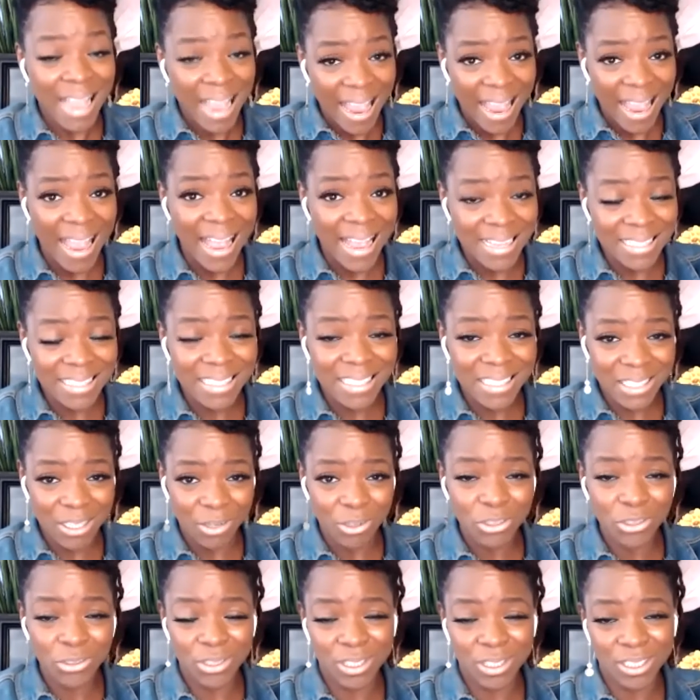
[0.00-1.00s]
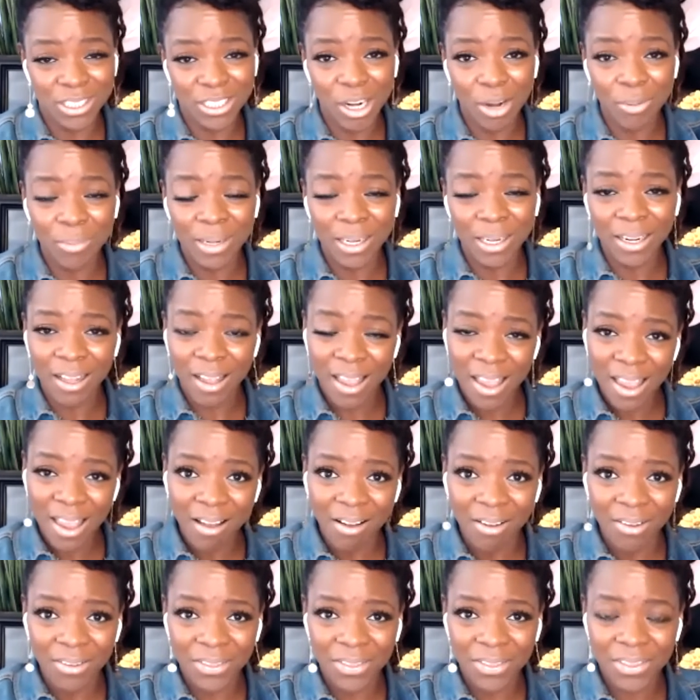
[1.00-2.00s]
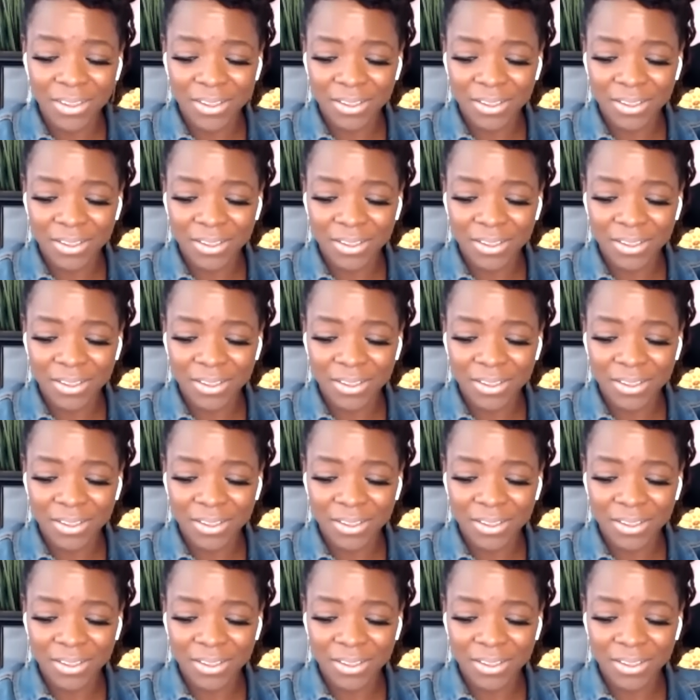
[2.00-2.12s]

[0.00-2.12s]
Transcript: as a social determinant of health?